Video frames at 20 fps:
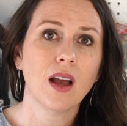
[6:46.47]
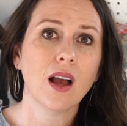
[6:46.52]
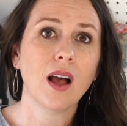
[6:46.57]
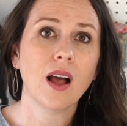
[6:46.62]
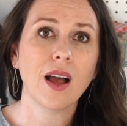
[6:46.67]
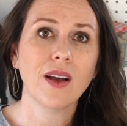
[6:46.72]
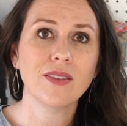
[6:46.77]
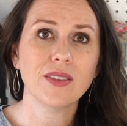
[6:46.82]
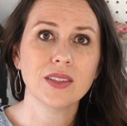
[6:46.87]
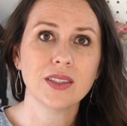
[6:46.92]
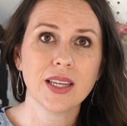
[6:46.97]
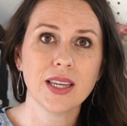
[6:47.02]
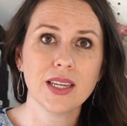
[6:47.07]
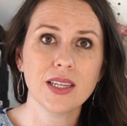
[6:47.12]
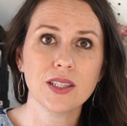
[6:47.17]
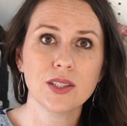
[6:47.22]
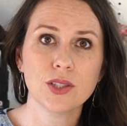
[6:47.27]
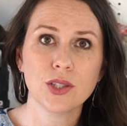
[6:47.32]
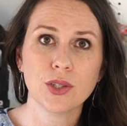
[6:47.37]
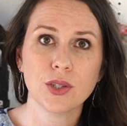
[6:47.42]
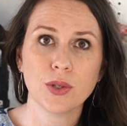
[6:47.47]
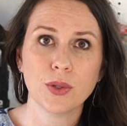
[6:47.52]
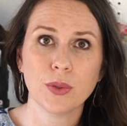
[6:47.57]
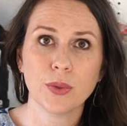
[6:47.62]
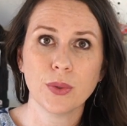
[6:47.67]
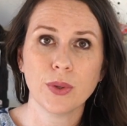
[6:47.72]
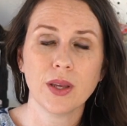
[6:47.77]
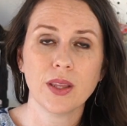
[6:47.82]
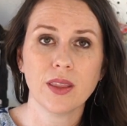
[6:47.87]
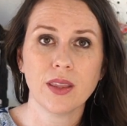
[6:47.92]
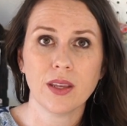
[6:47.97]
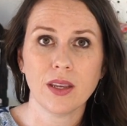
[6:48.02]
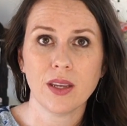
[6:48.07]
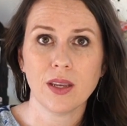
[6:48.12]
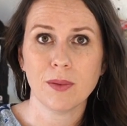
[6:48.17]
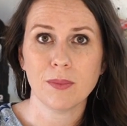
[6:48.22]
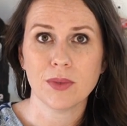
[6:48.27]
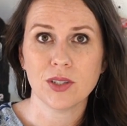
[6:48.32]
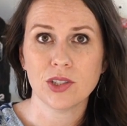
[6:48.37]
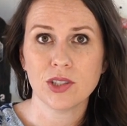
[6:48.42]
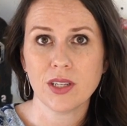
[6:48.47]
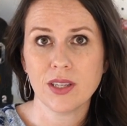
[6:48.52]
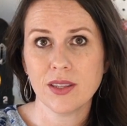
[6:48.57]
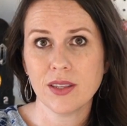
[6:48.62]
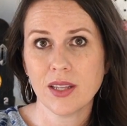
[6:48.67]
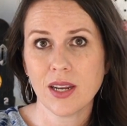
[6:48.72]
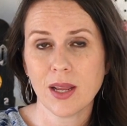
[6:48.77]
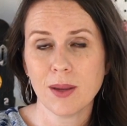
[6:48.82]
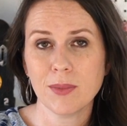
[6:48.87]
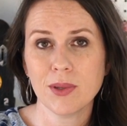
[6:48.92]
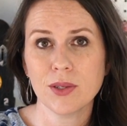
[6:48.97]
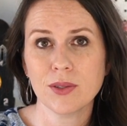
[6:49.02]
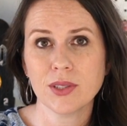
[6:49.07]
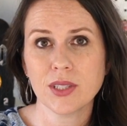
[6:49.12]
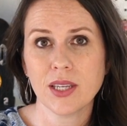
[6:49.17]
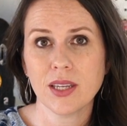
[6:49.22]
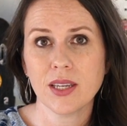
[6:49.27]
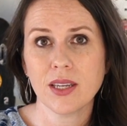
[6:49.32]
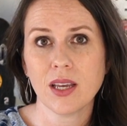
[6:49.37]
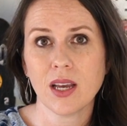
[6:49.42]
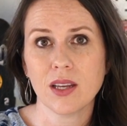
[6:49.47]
I'll have a link to the machine that I'm using,